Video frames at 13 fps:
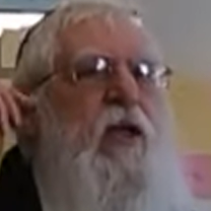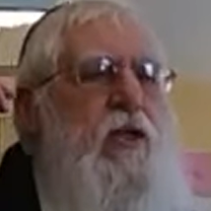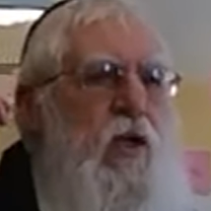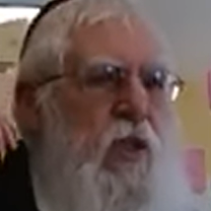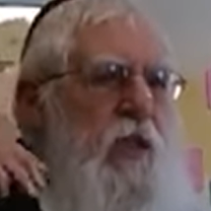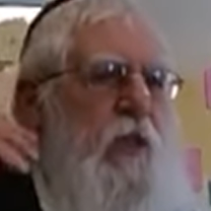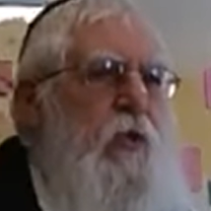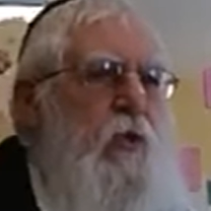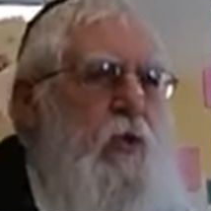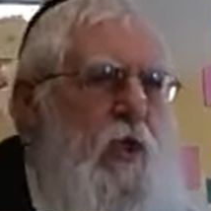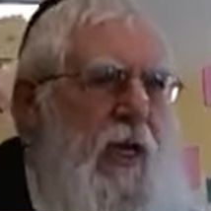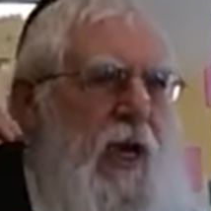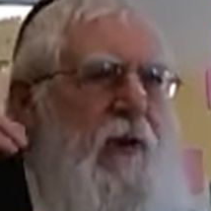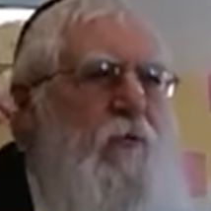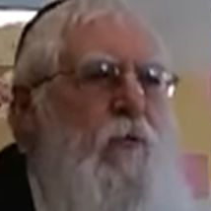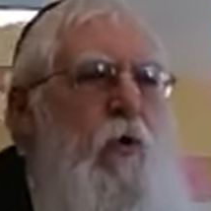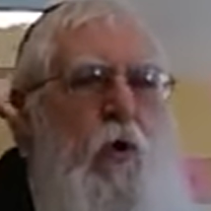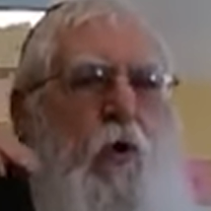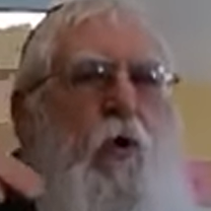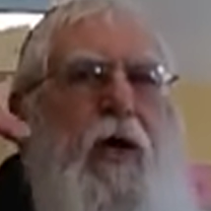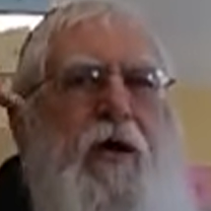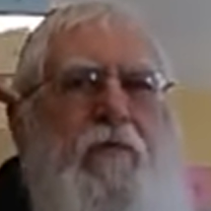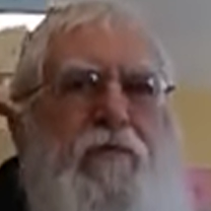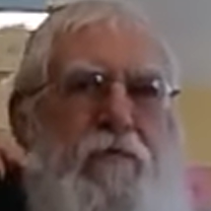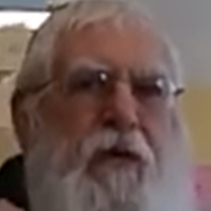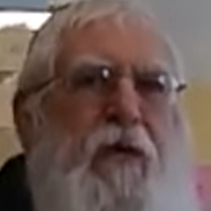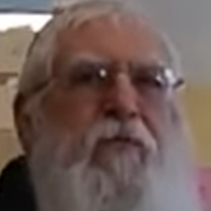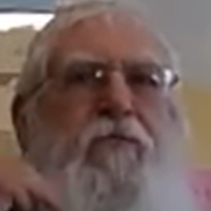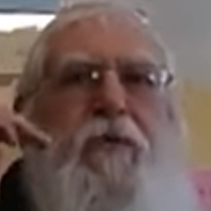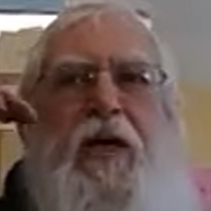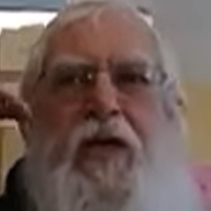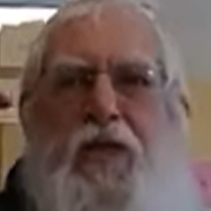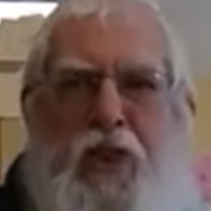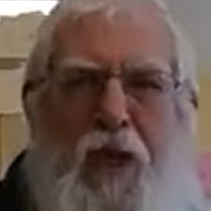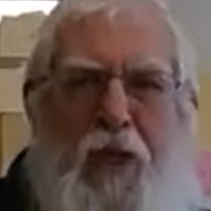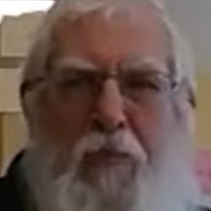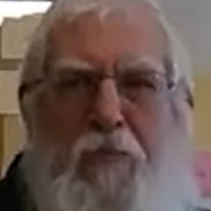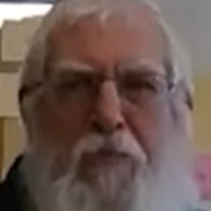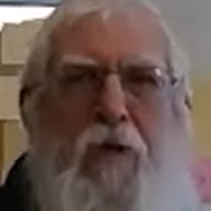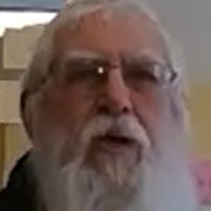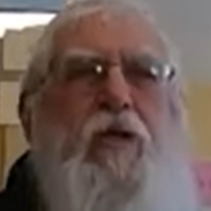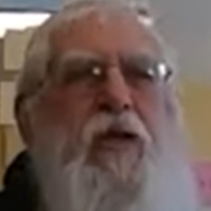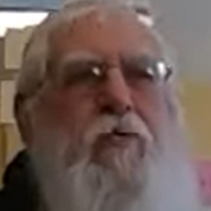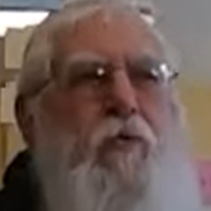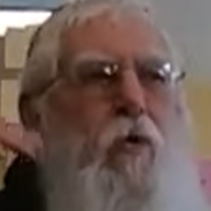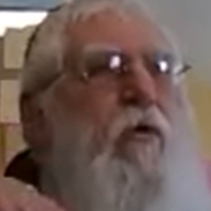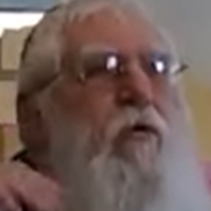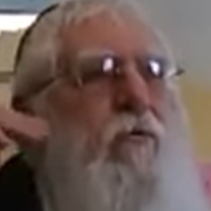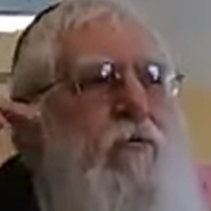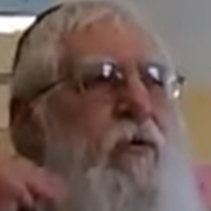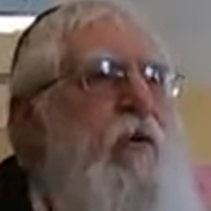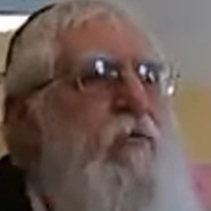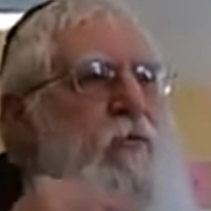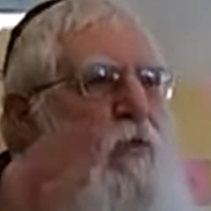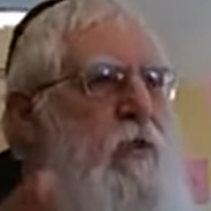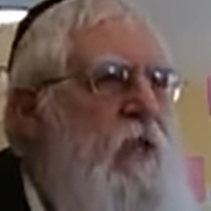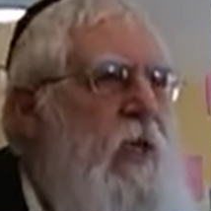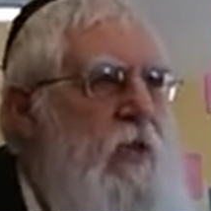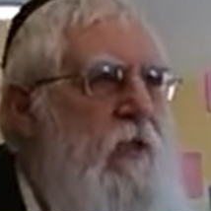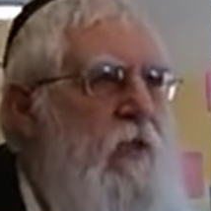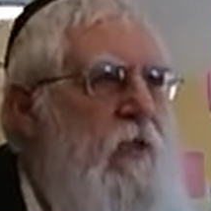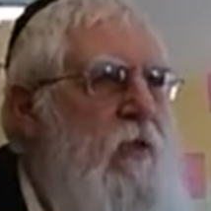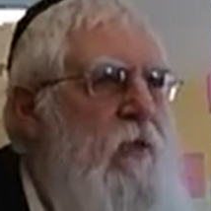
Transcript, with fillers: just like you should have awe and fear for Hashem, should have awe and fear for a tzaddik.